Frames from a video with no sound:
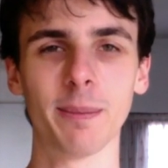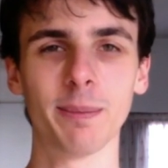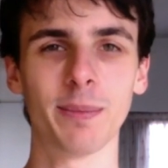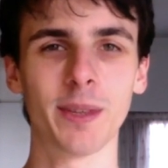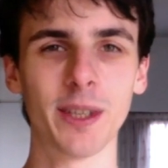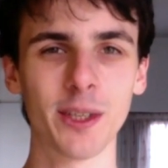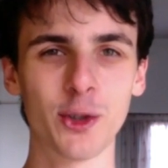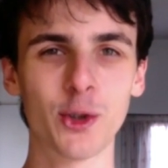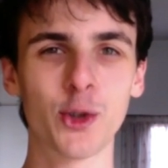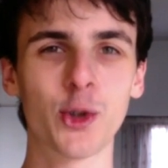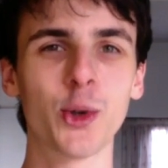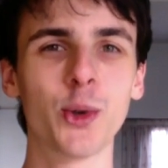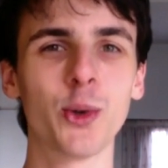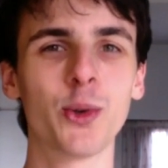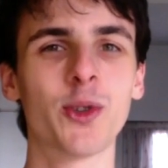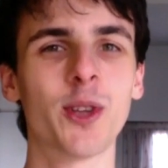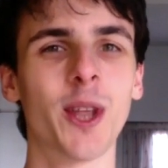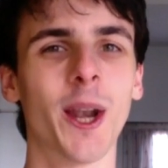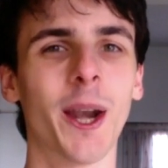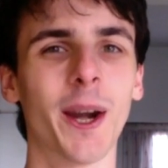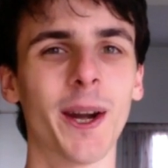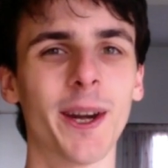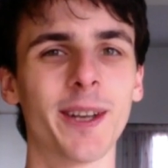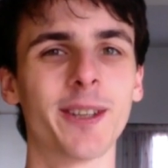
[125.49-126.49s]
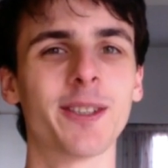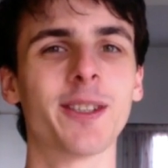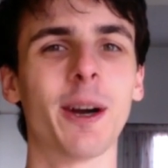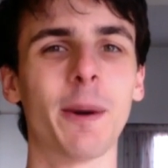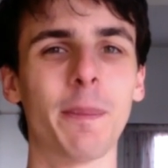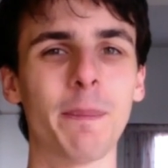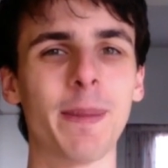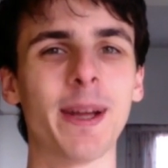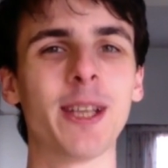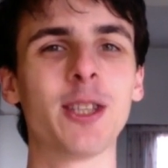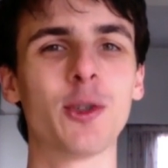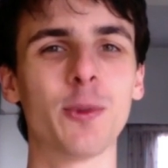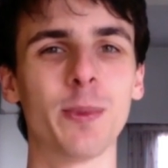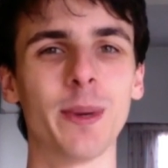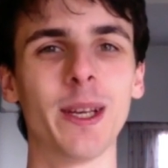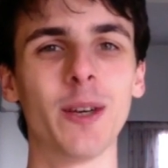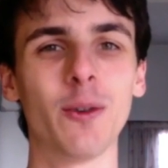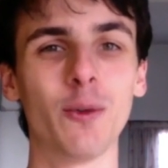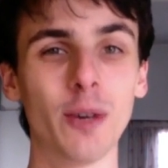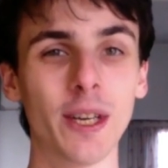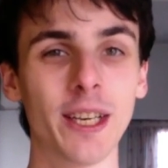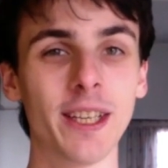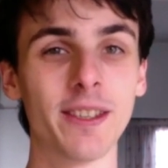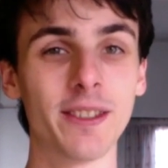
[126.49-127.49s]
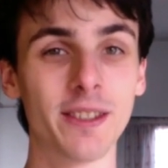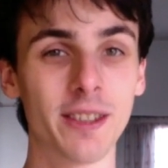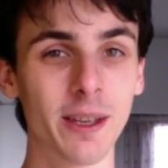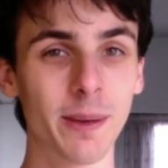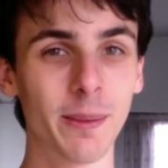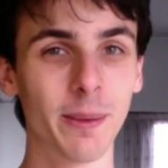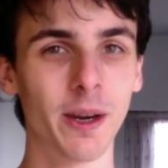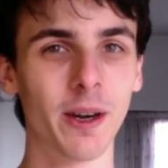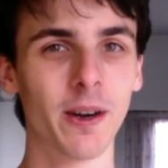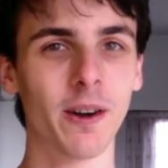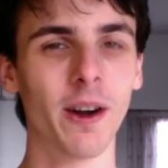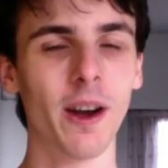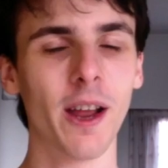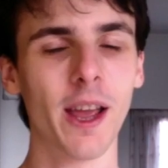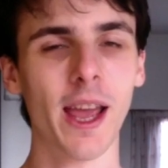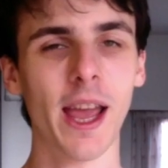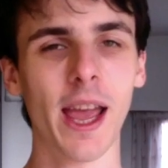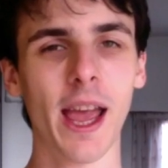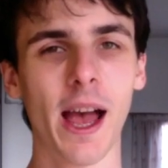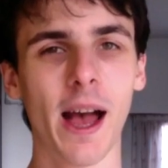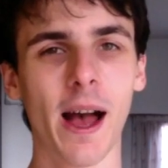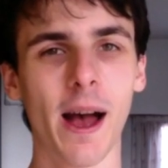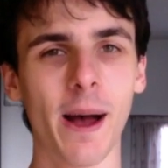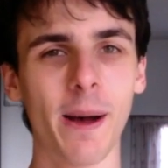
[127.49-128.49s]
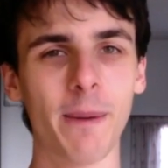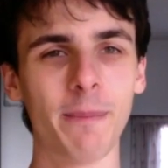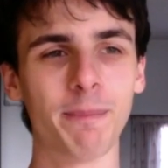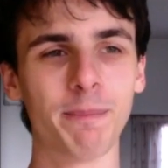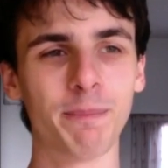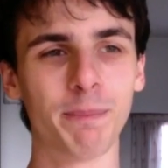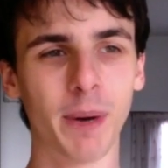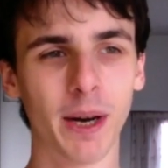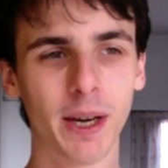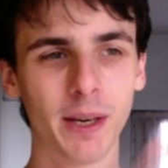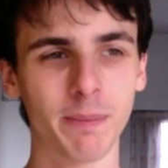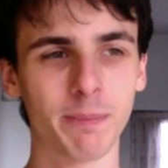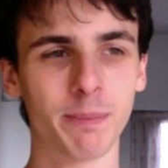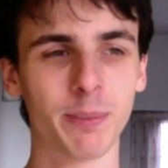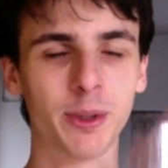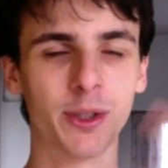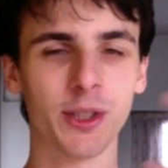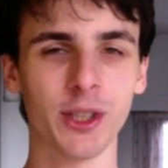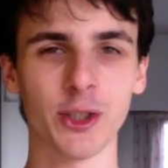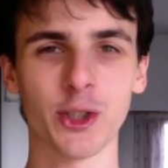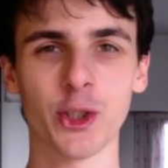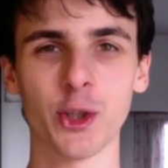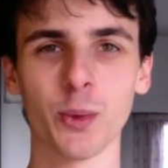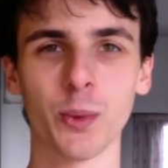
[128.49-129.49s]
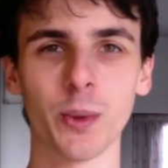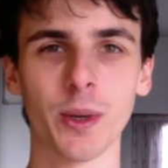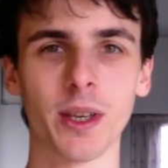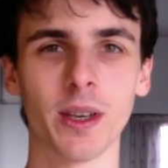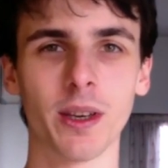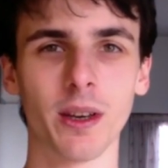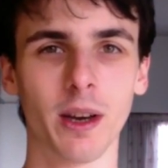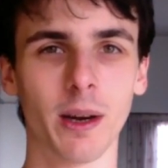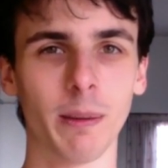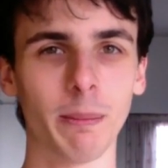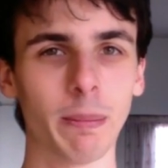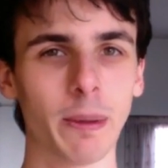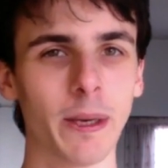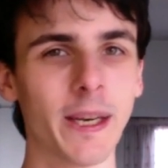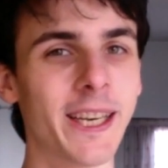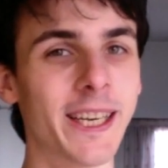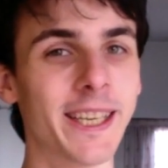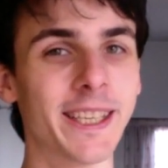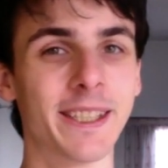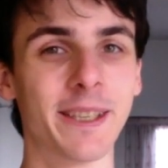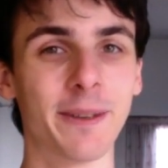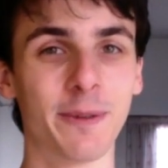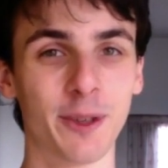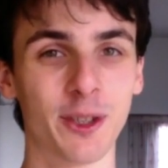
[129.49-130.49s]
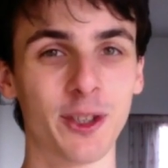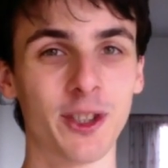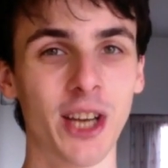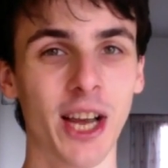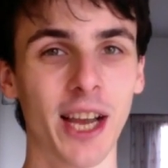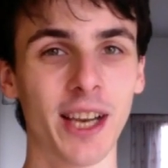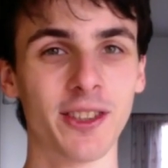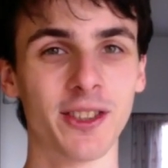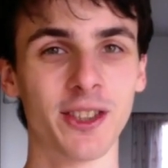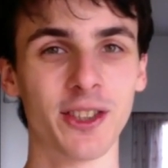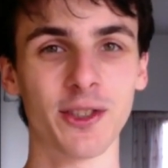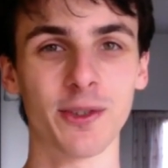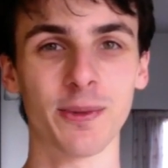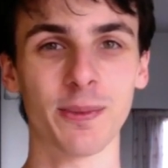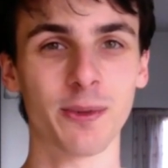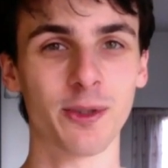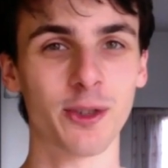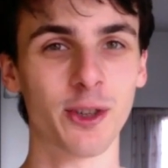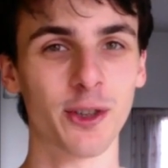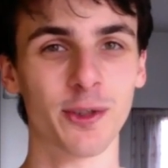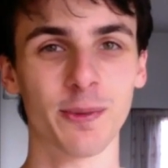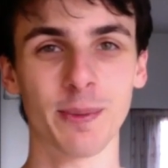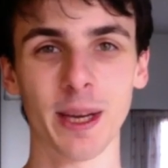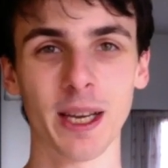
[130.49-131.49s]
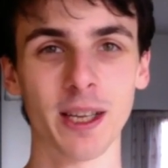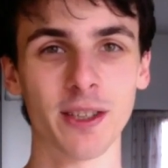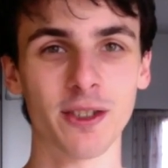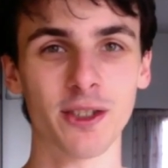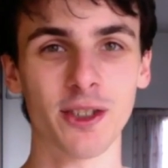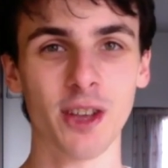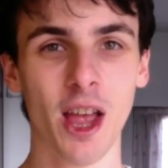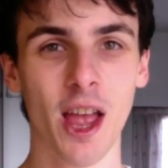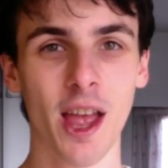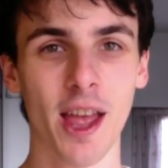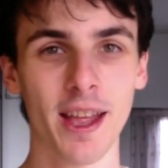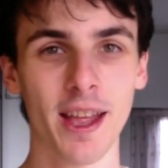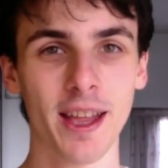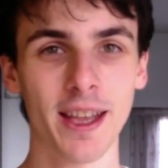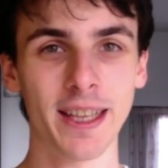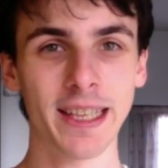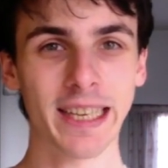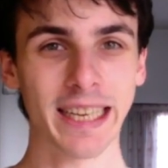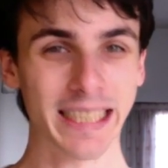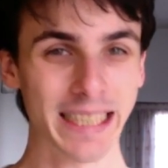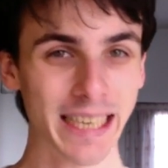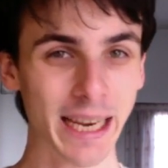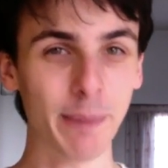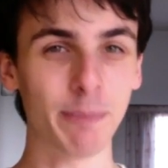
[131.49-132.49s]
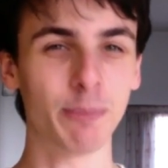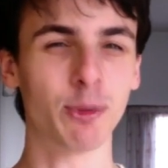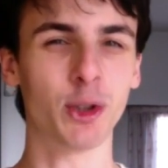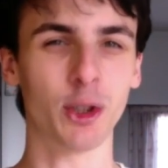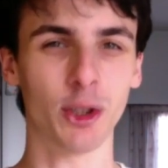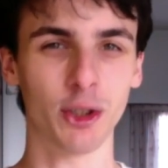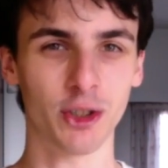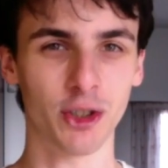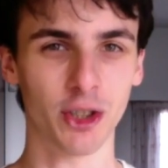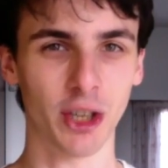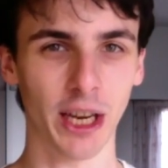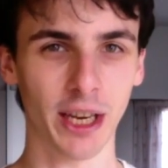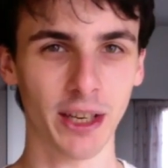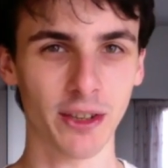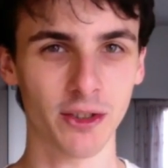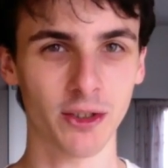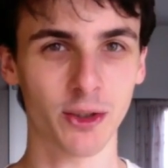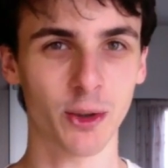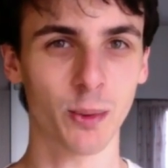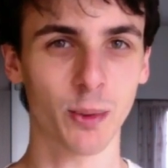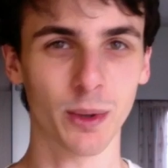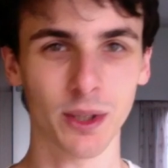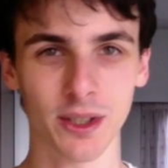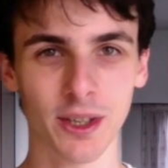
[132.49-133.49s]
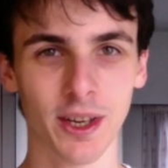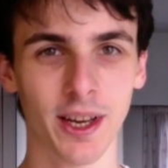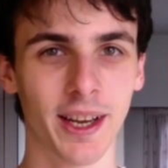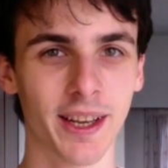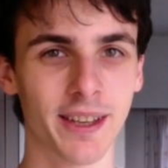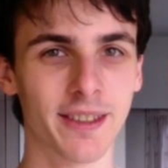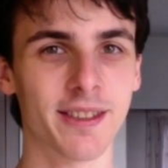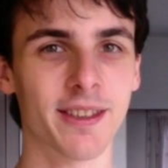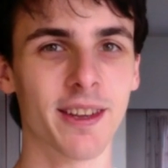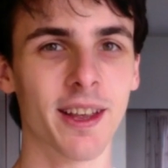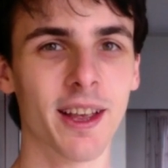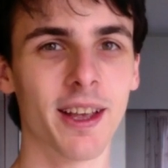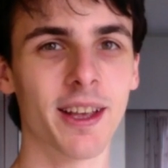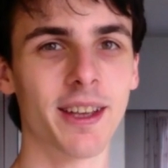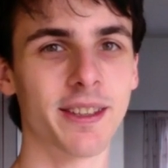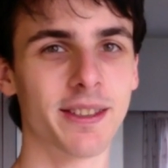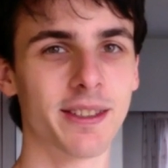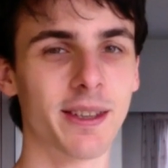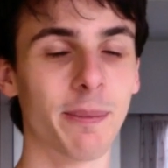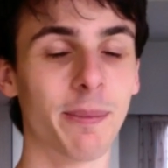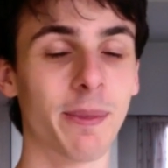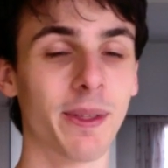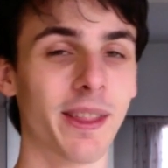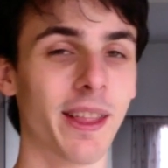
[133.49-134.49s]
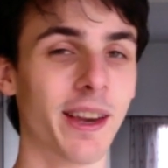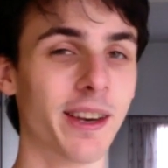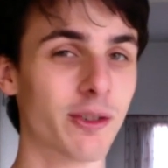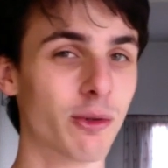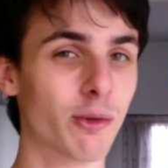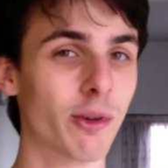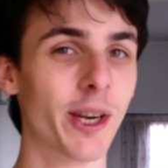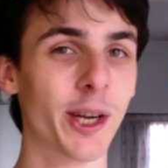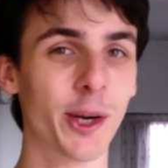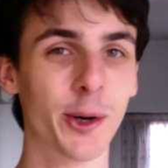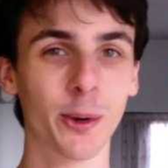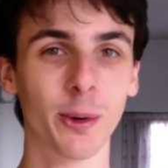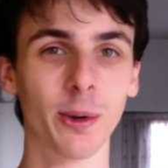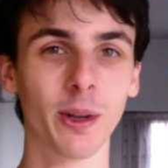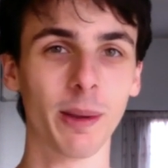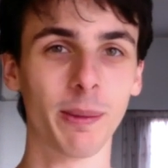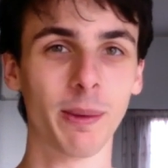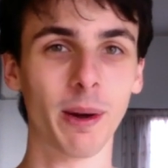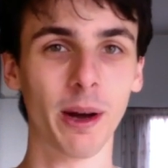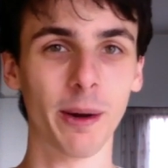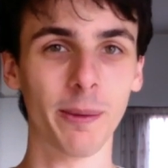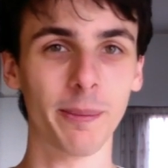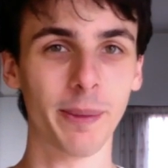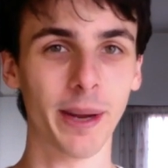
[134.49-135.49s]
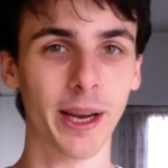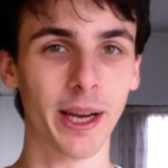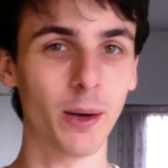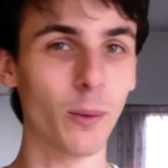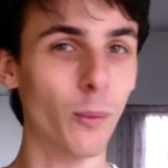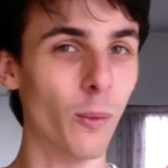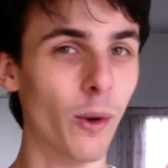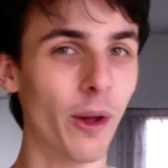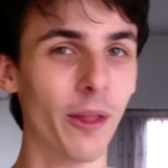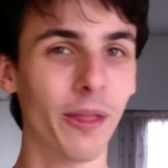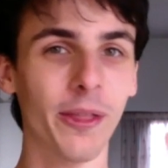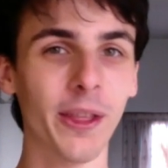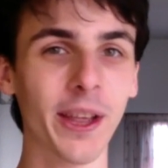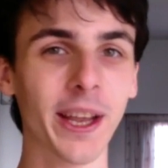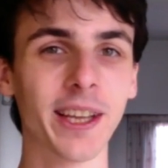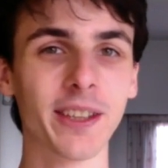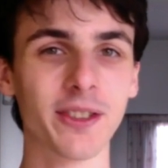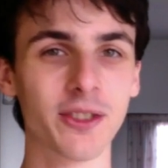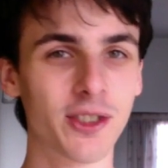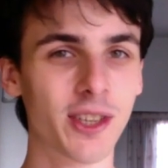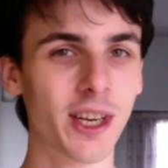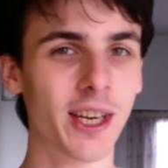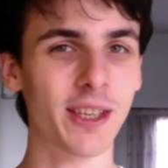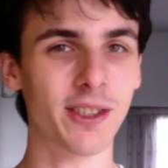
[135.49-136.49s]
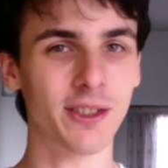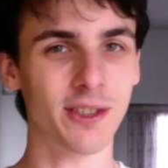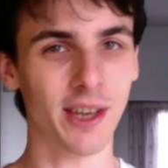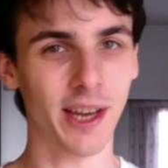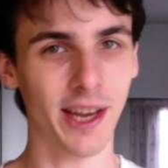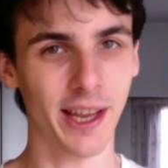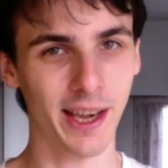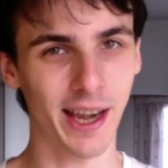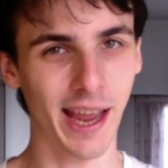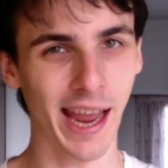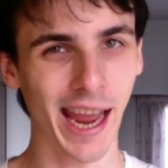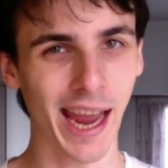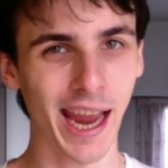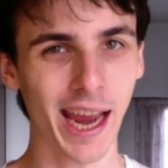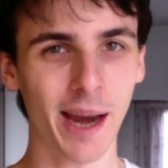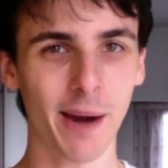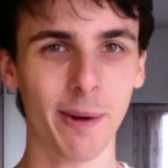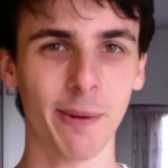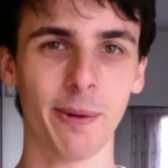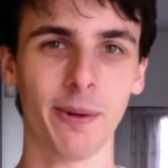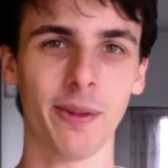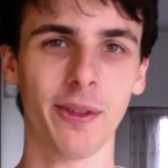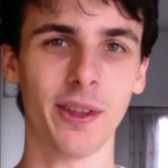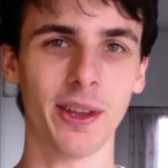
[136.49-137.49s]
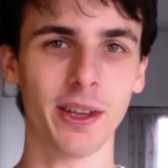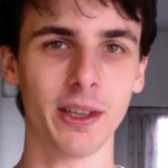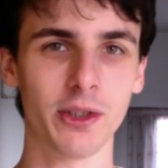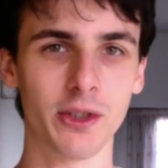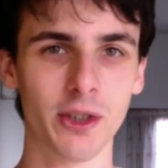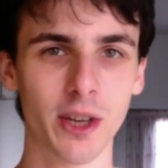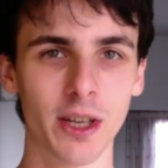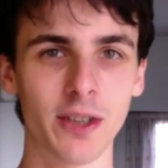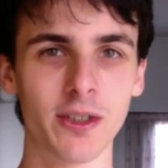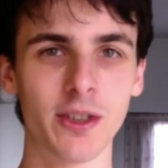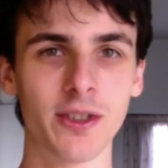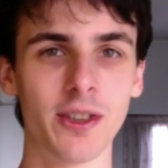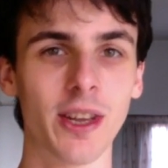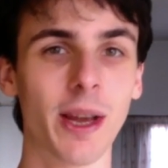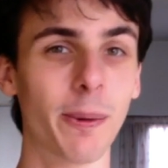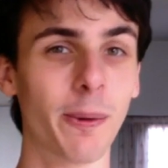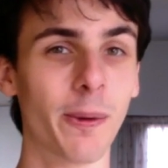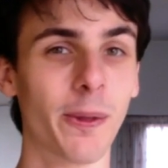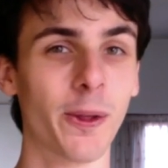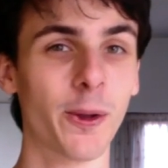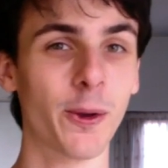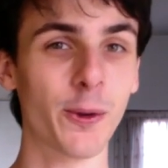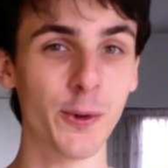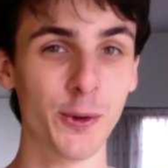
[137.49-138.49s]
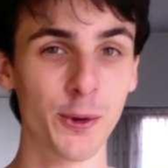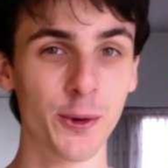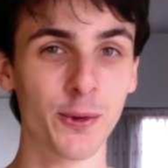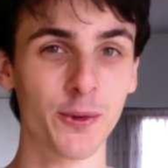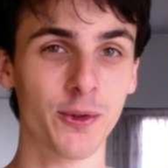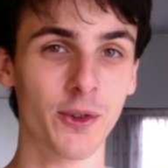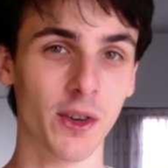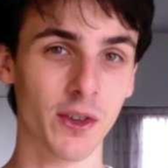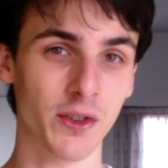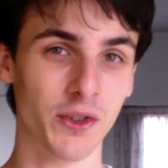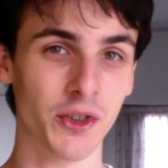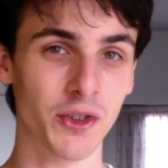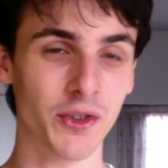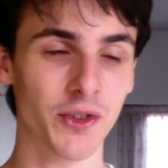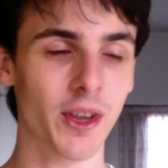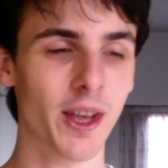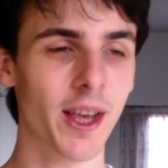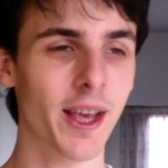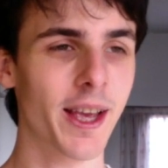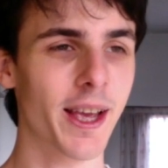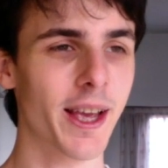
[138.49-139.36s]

These two scenarios are meant to be really similar, but present you with completely different challenges just because the temperature changed, which is something that is really cool about Unveil. One thing can change and everything changes, everything you do changes.